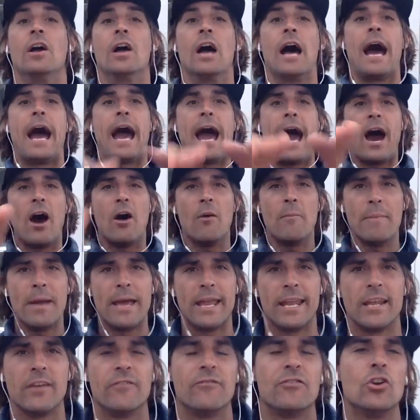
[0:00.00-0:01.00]
How
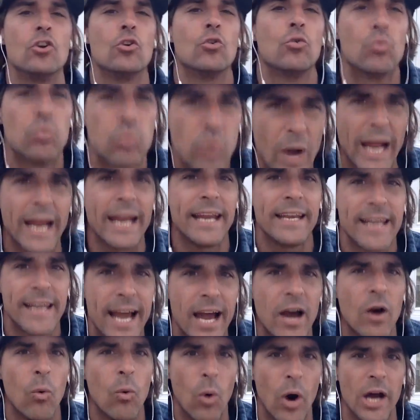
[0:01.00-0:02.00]
many of you right
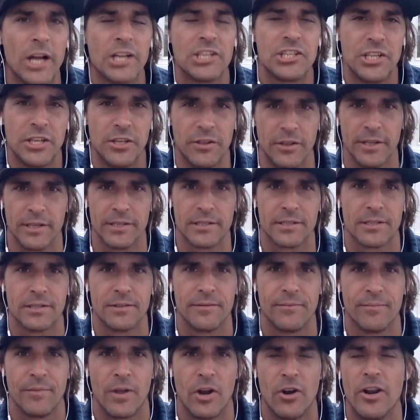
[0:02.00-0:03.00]
now watching this
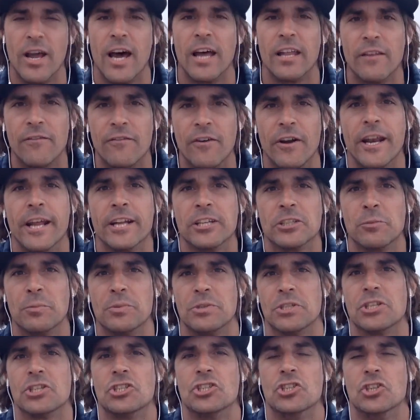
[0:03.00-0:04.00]
are not in the financial
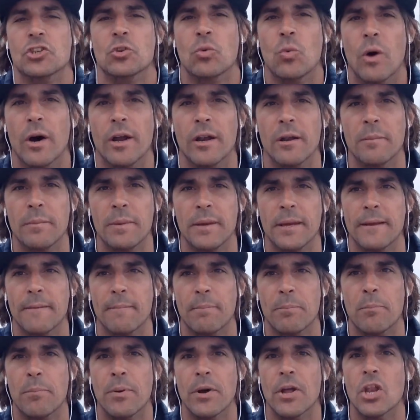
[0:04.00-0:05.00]
positions you want to be,
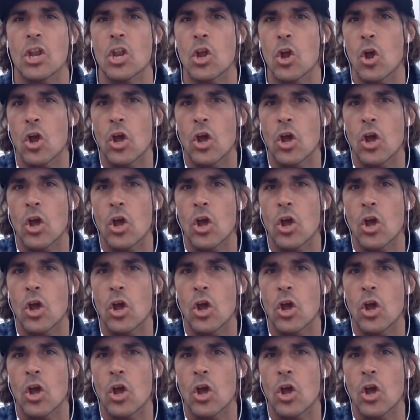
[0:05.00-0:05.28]
but